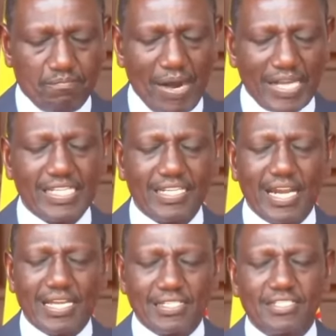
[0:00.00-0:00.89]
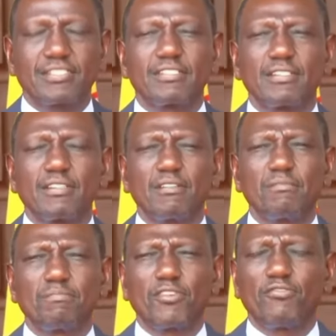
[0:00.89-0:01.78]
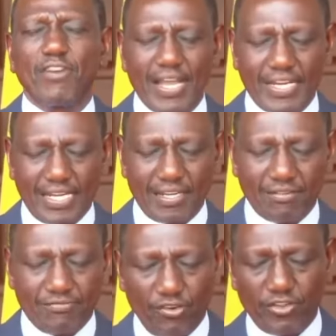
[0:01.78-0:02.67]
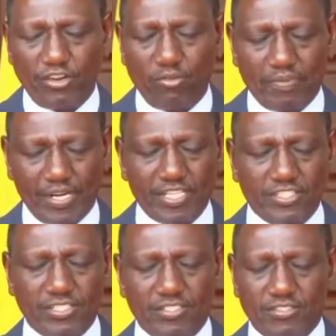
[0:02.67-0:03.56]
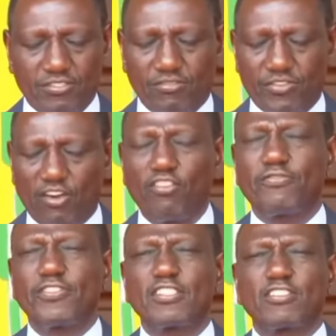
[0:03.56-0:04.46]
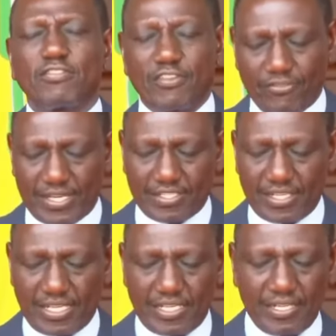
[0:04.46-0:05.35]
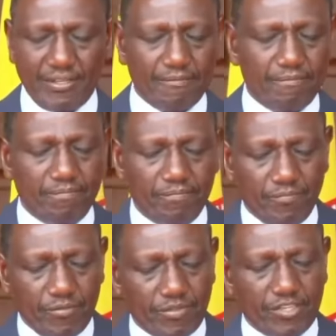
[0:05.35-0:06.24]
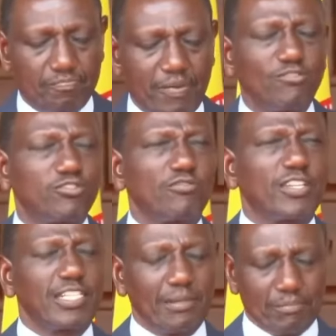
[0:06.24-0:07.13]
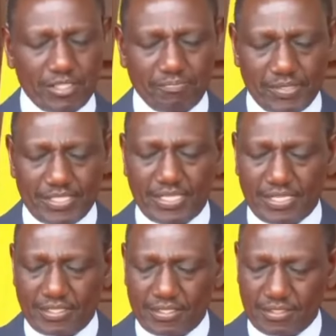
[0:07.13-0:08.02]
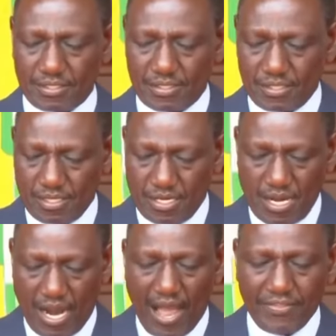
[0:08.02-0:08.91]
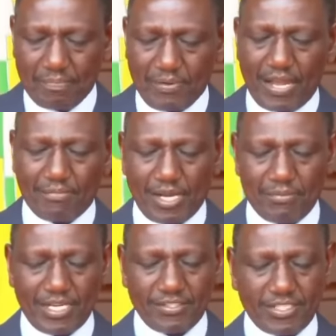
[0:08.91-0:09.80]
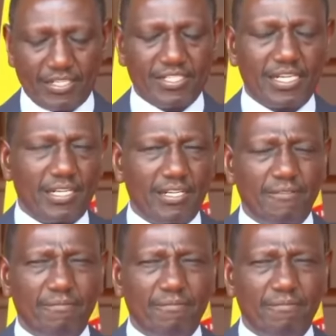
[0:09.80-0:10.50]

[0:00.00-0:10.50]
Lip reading: Budget lines providing for the operations of the Office of the First Lady, the spouse of the Deputy President, and the Prime Cabinet Secretary